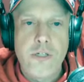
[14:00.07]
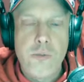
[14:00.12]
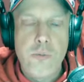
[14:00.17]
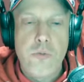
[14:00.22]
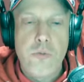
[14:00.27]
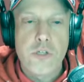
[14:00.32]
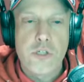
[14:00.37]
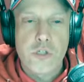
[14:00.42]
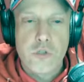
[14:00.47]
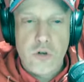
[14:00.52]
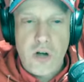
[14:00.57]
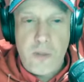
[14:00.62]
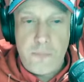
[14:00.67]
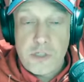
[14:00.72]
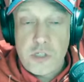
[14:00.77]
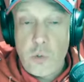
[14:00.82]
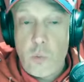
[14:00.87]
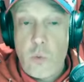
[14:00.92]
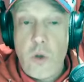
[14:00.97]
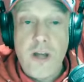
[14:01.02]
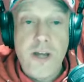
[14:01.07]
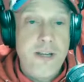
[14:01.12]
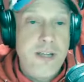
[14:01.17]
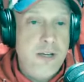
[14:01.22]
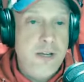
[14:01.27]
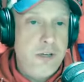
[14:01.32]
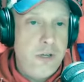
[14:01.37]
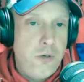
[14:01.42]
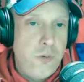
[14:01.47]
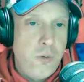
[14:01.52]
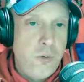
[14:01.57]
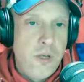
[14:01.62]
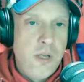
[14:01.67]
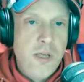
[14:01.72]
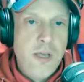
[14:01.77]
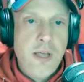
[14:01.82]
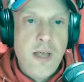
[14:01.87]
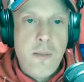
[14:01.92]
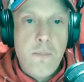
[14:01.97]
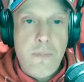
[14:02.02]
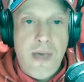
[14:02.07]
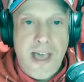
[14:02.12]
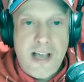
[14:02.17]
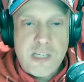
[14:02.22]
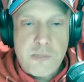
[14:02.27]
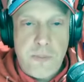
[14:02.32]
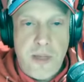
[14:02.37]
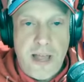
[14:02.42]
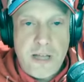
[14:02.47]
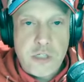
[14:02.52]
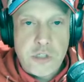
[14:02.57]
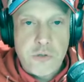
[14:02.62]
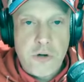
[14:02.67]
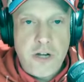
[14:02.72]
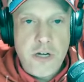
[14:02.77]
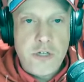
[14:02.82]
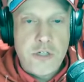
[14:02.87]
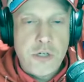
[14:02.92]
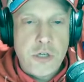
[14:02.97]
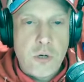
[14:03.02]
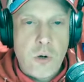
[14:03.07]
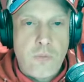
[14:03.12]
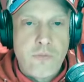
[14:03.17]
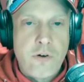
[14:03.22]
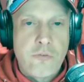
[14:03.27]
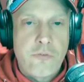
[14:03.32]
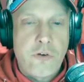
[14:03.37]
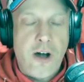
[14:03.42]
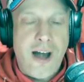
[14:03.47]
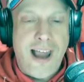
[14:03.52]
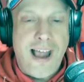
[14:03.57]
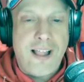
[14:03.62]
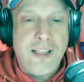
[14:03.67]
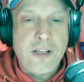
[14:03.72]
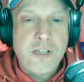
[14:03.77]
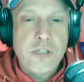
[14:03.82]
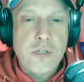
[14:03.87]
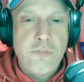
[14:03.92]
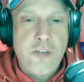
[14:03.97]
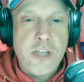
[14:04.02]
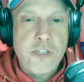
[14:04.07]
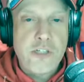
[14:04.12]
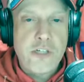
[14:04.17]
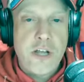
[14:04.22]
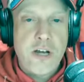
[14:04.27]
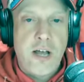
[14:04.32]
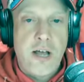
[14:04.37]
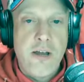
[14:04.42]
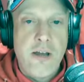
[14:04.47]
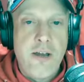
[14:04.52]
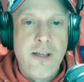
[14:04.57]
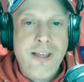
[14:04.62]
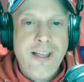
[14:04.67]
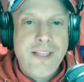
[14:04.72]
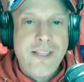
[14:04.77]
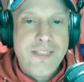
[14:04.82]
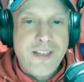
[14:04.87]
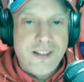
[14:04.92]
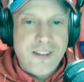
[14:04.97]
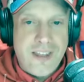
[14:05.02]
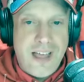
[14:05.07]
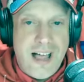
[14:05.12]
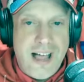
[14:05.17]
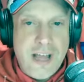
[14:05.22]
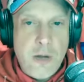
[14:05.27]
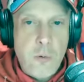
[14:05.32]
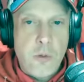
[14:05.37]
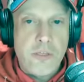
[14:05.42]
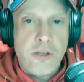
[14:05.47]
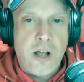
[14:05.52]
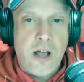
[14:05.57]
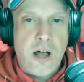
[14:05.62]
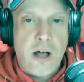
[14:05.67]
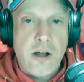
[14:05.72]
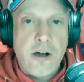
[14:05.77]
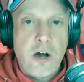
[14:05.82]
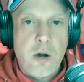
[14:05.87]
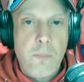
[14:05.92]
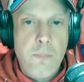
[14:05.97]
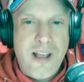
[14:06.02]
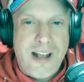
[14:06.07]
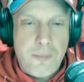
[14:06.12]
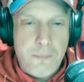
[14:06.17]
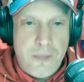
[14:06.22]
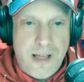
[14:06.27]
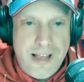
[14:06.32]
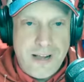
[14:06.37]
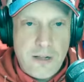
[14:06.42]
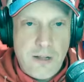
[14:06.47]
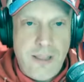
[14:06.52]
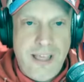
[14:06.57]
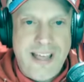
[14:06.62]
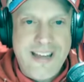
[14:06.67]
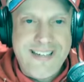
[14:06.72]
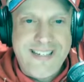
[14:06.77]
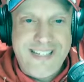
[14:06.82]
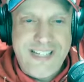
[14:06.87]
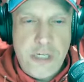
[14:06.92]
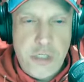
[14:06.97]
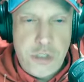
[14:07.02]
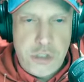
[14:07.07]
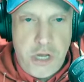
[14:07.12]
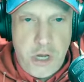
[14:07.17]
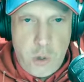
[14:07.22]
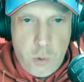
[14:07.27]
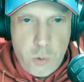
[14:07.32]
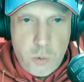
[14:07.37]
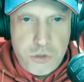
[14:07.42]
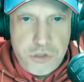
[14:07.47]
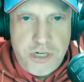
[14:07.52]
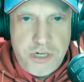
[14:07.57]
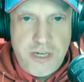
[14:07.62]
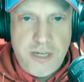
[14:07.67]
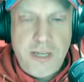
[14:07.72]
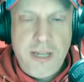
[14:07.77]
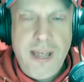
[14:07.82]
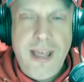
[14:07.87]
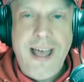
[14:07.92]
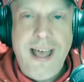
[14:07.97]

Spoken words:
to the script. So what did he do? Max Pacioretty took over for Alex Ovechkin on the line with Connor McMichael and TJ Oshie.